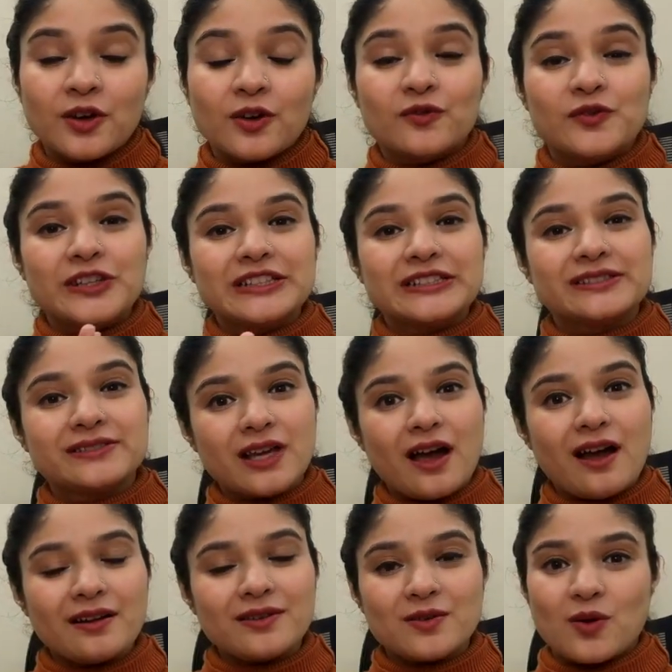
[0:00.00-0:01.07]
We'll
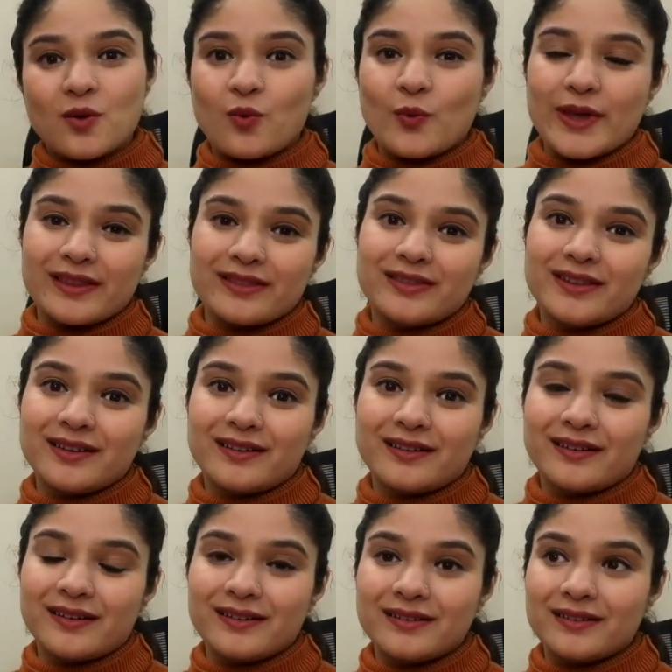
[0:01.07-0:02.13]
start with
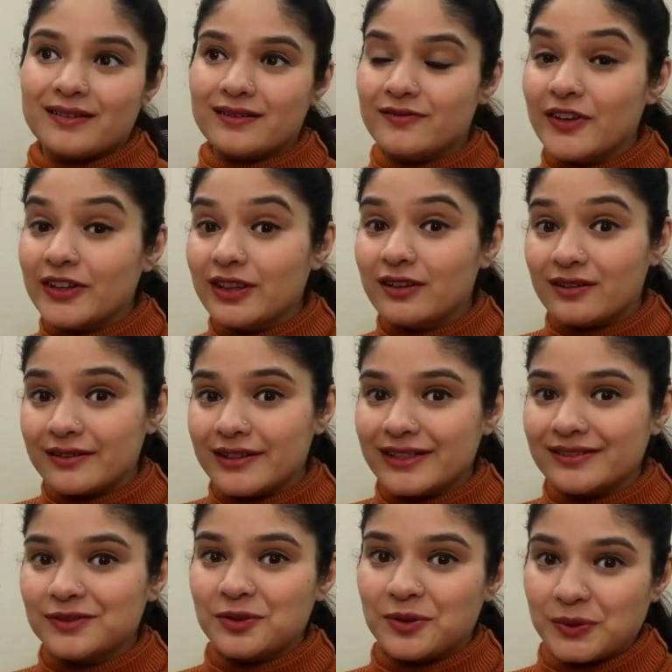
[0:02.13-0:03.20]
learning
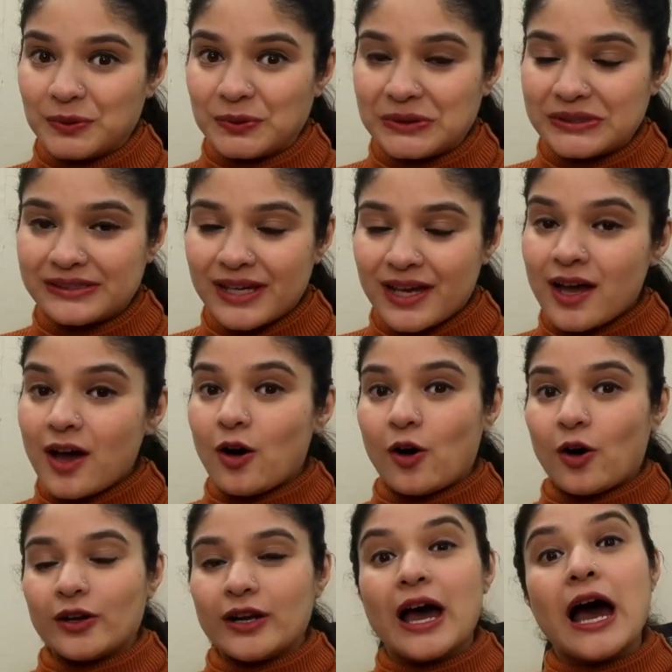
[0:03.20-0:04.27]
the rules
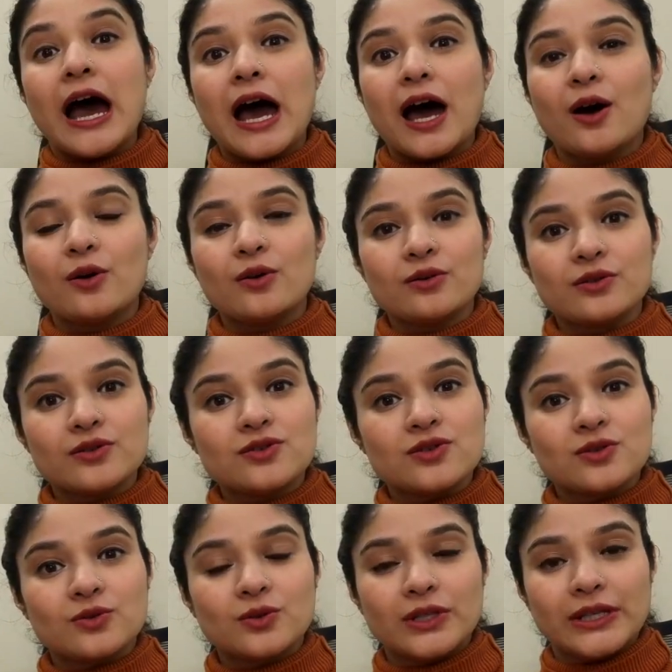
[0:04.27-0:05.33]
on how
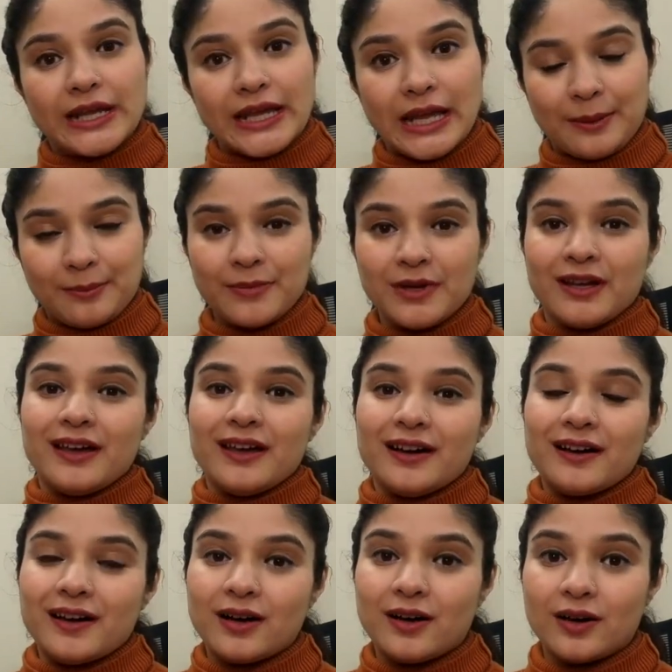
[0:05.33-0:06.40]
to name
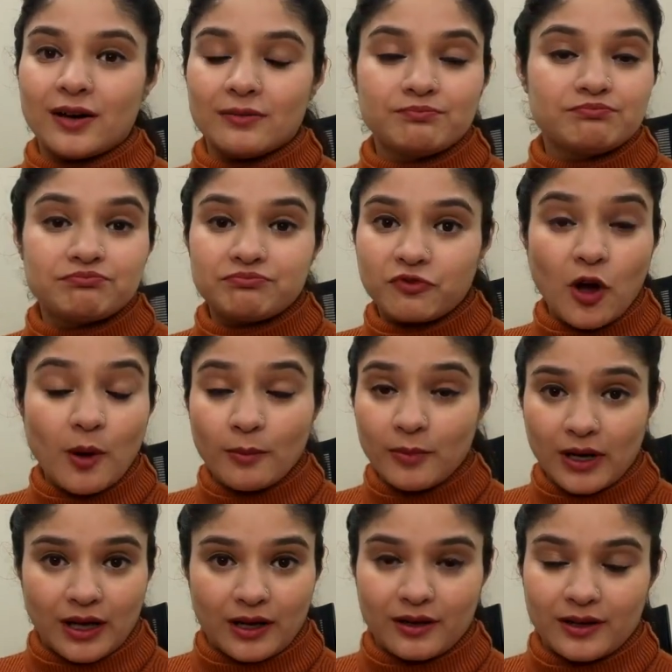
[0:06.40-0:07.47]
a
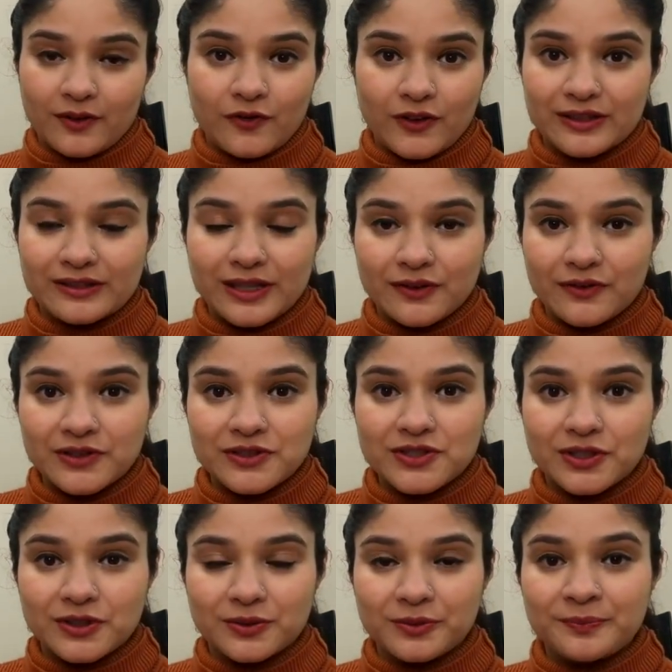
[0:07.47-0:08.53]
formula if it's given to
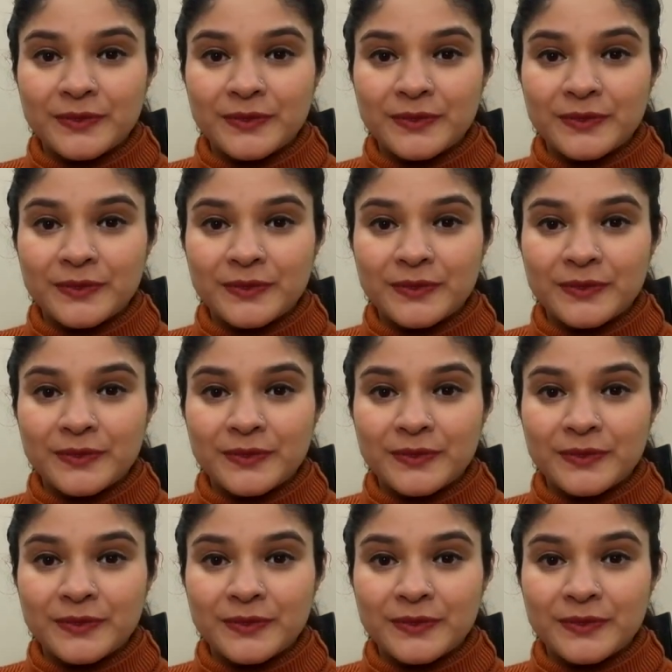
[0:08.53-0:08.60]
you.